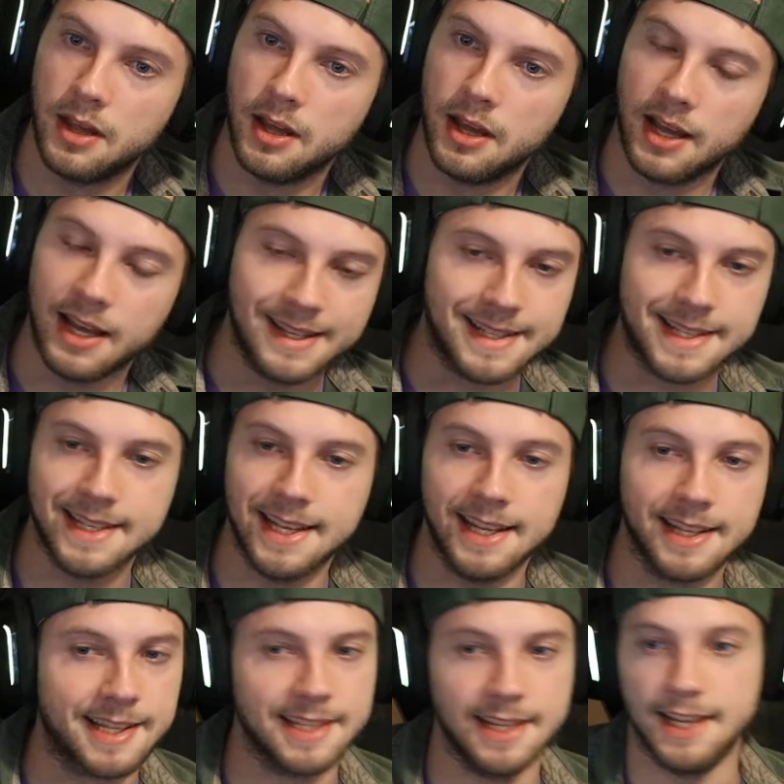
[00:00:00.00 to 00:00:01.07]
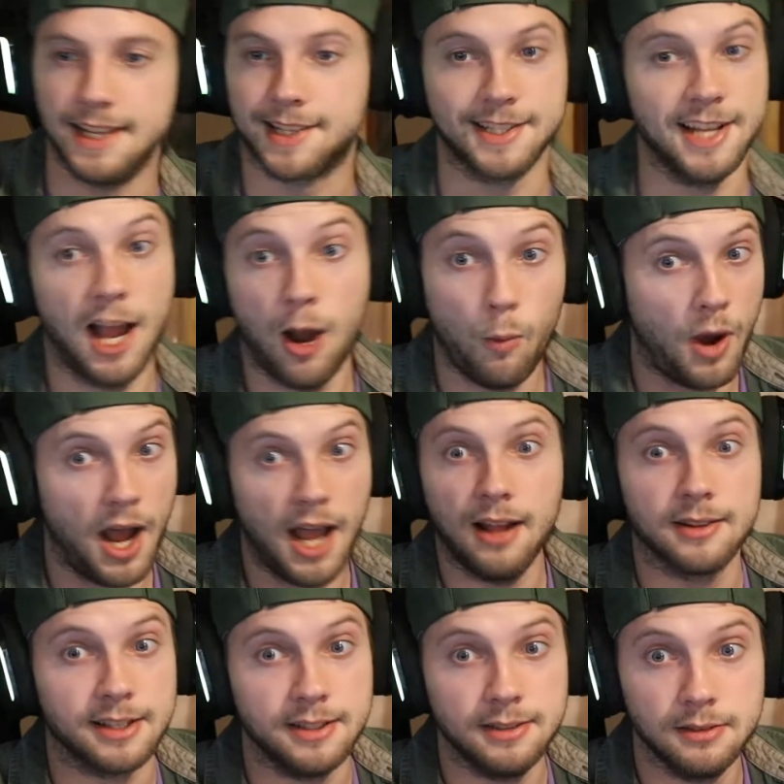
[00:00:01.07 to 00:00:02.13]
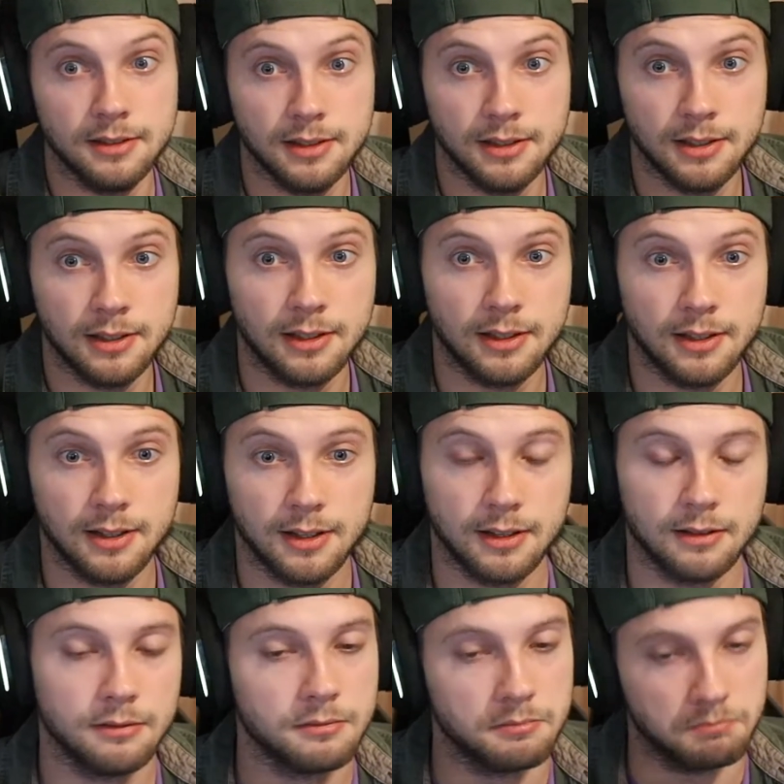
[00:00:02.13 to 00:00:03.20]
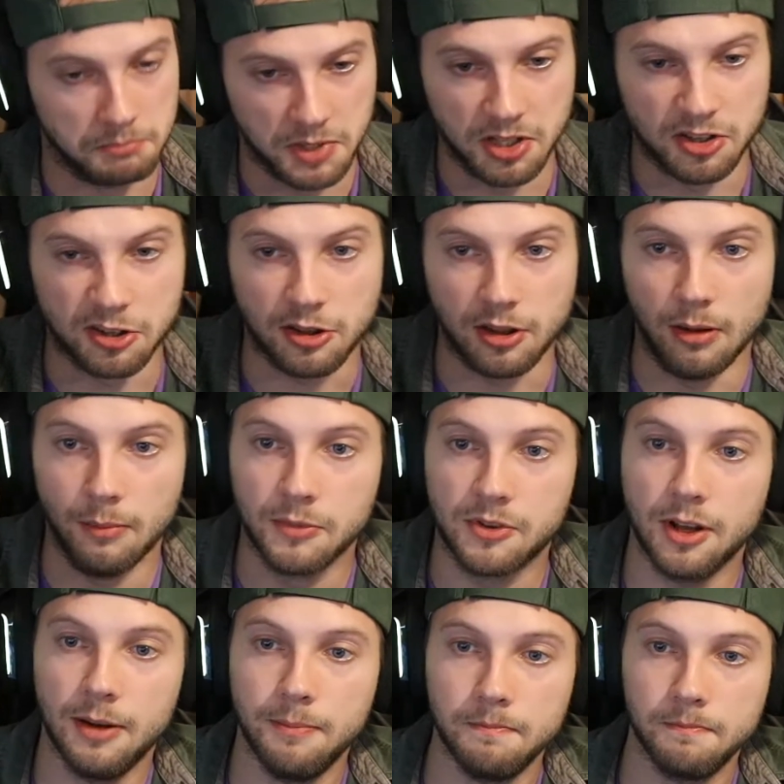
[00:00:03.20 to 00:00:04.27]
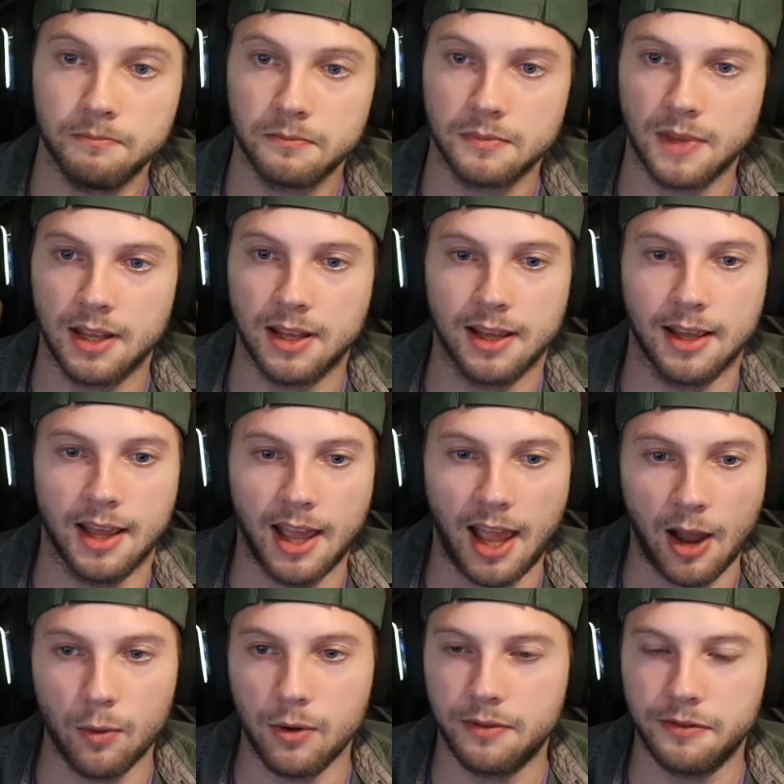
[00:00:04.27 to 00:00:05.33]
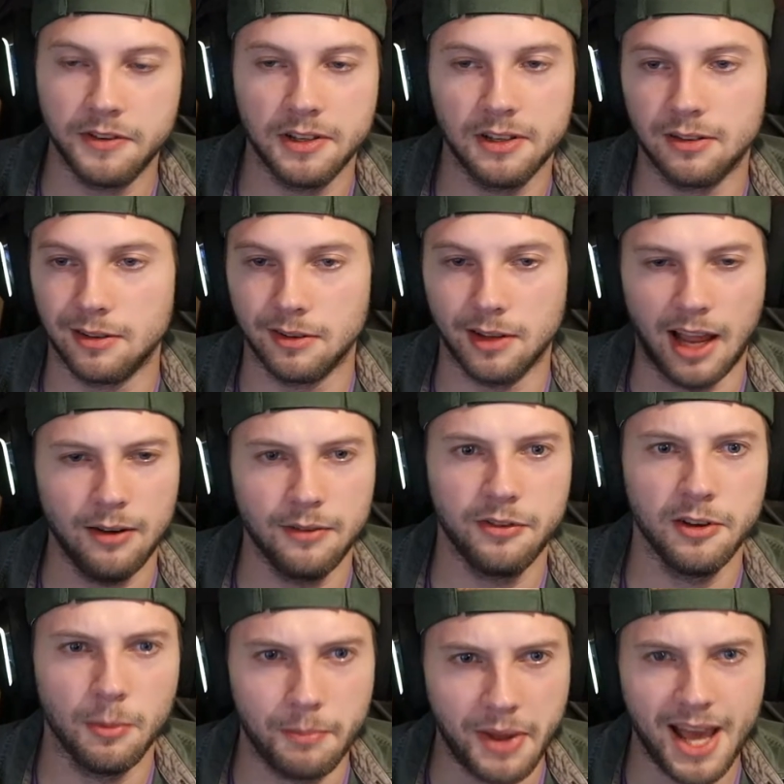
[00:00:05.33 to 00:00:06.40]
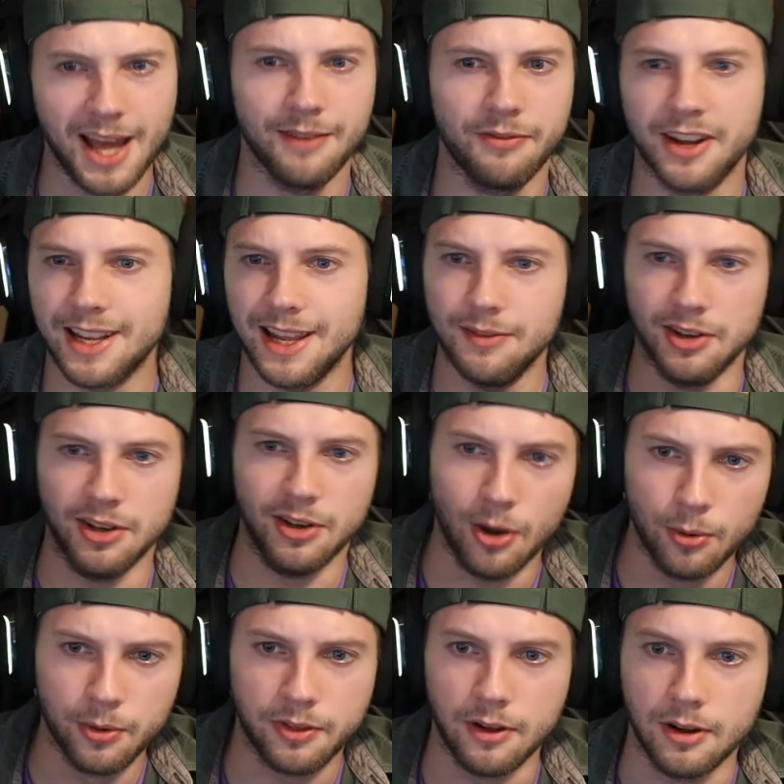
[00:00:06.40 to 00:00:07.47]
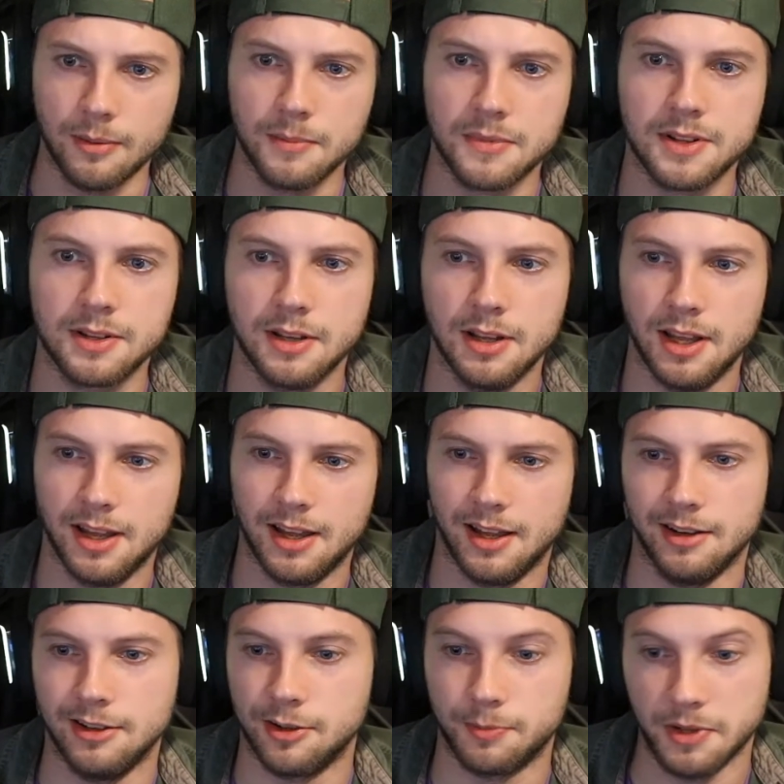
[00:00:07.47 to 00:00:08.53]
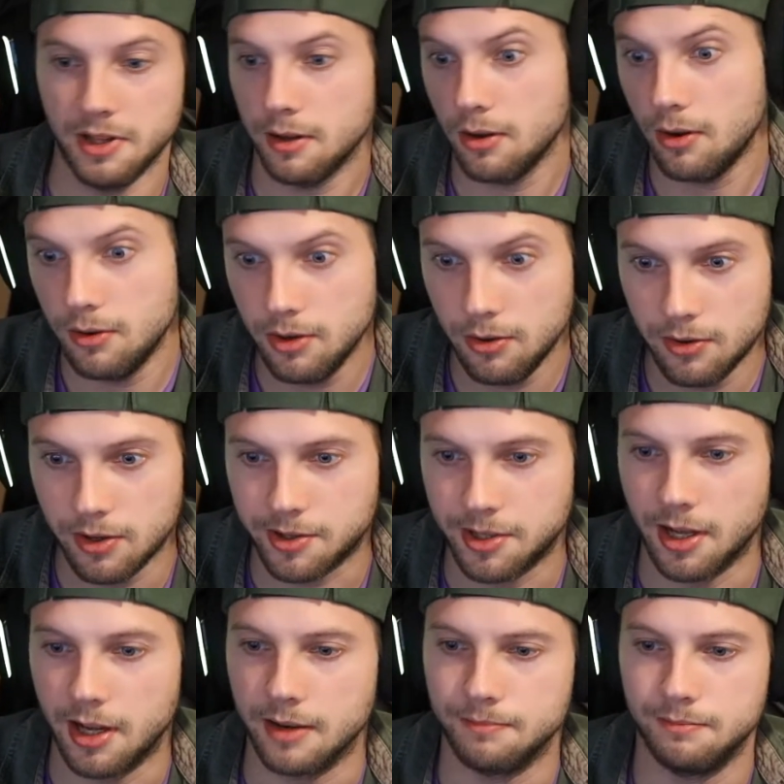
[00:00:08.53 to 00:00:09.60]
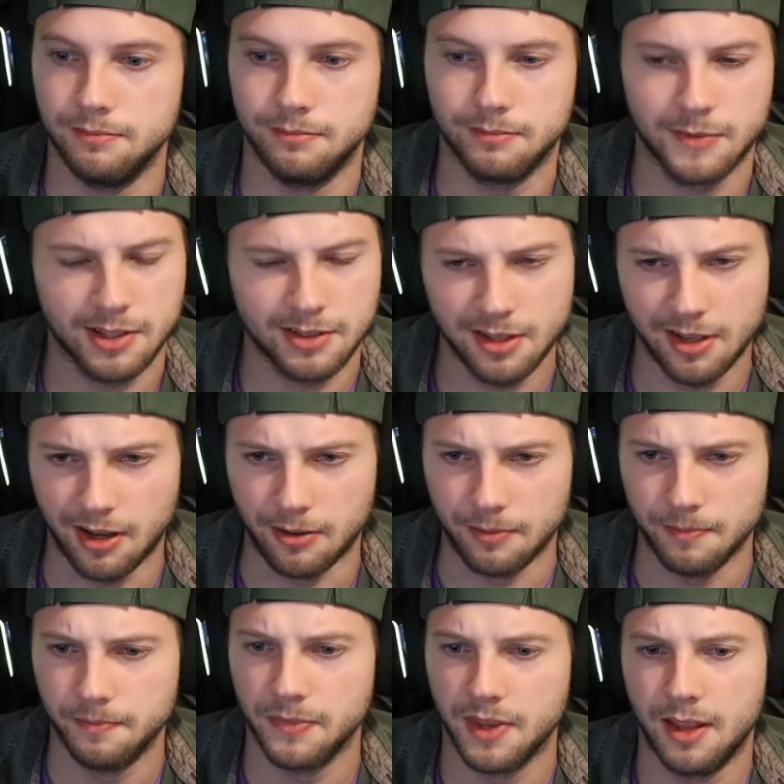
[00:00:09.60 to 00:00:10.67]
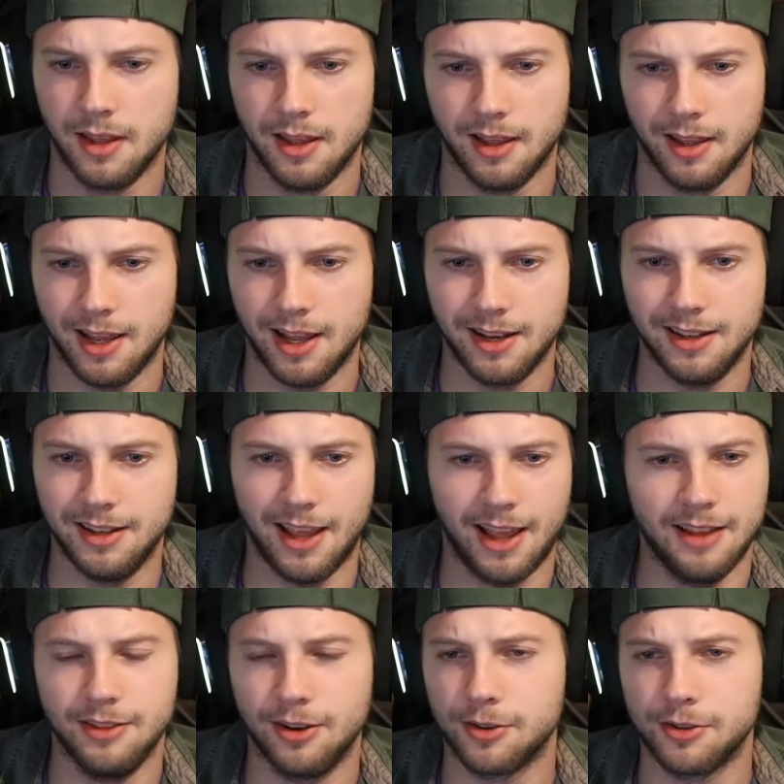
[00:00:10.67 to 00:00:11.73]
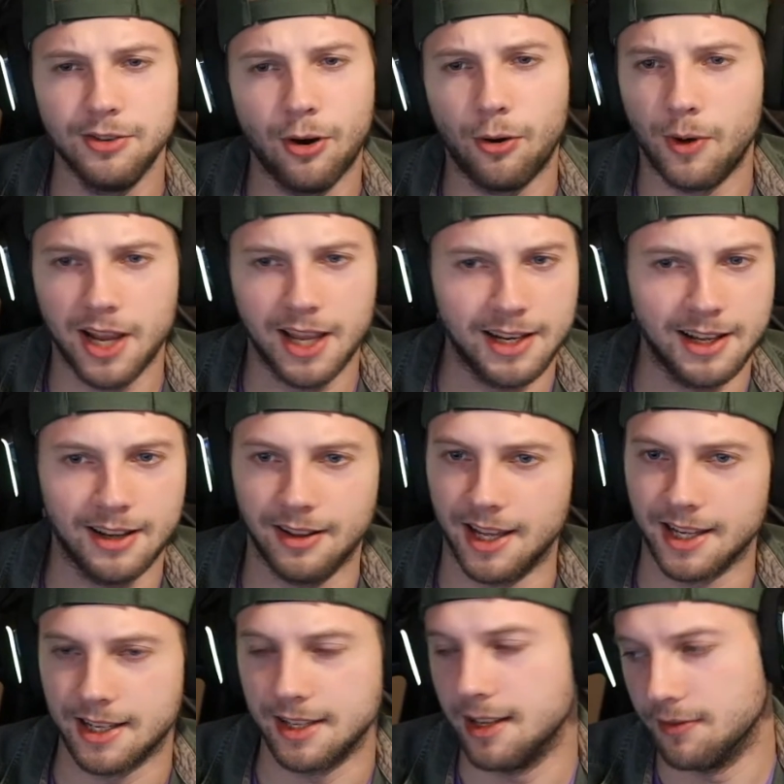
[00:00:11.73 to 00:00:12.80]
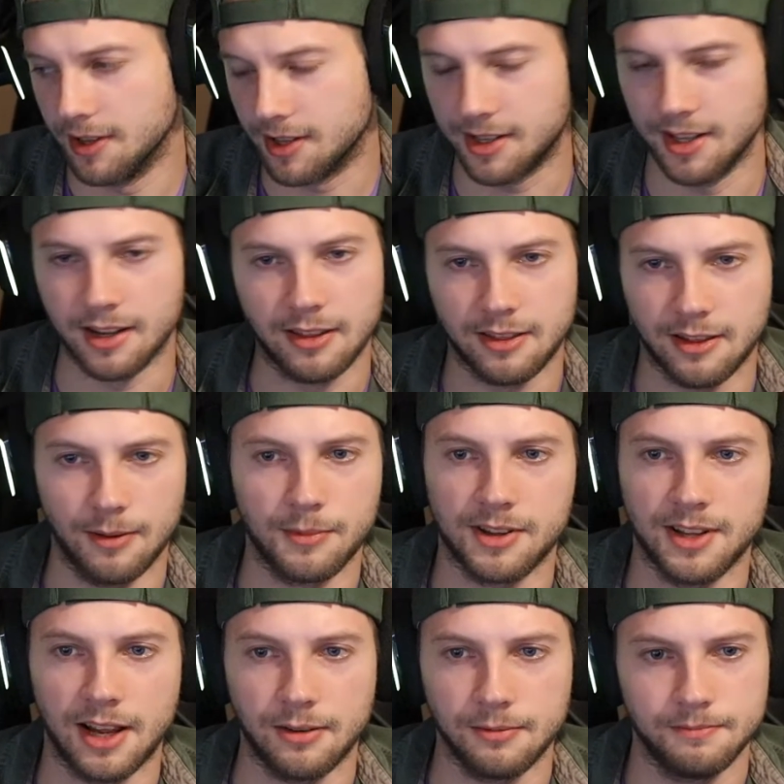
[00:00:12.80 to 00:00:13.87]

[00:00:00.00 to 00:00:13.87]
It's not Wildin. It's a thumbs up. I'd feel bad if I gave it no thumbs and just be like, oh, you decide. No. And there's no way in hell I could give this thing a thumbs down.